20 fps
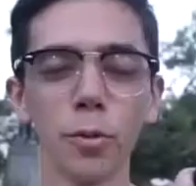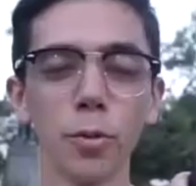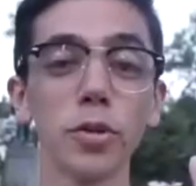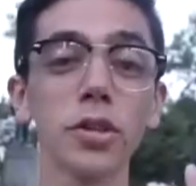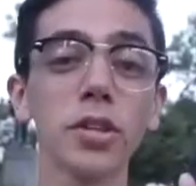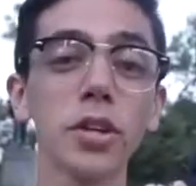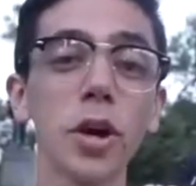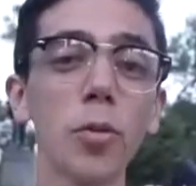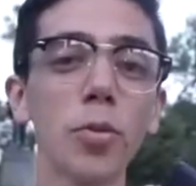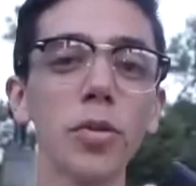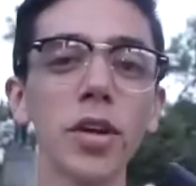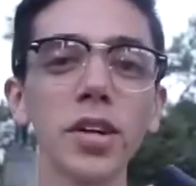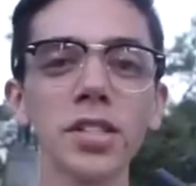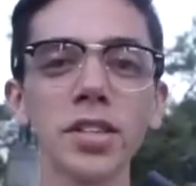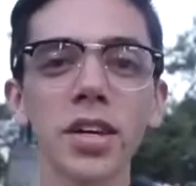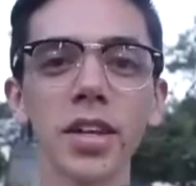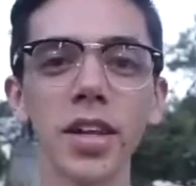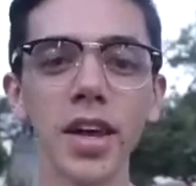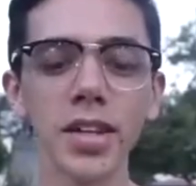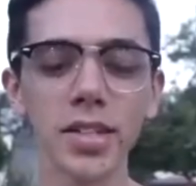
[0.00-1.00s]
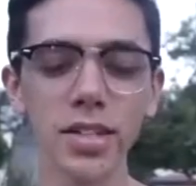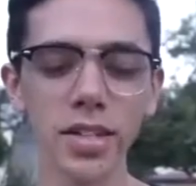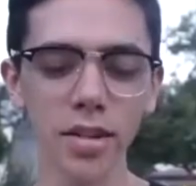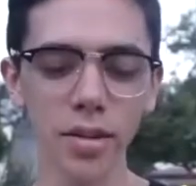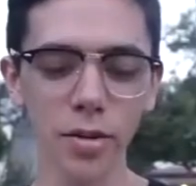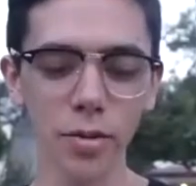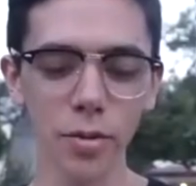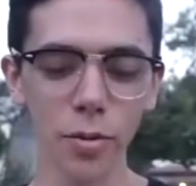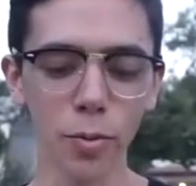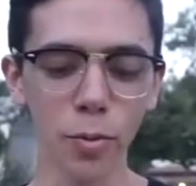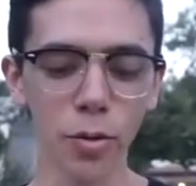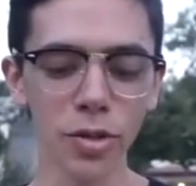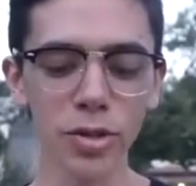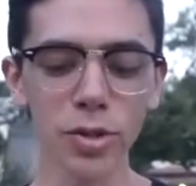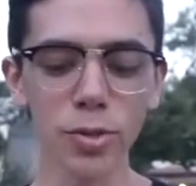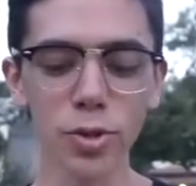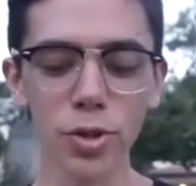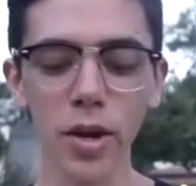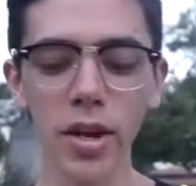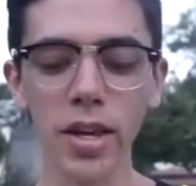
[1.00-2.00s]
With Go Plus connected, once
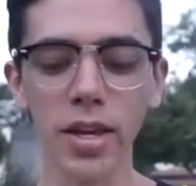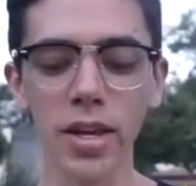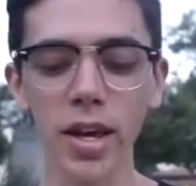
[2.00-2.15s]
you try to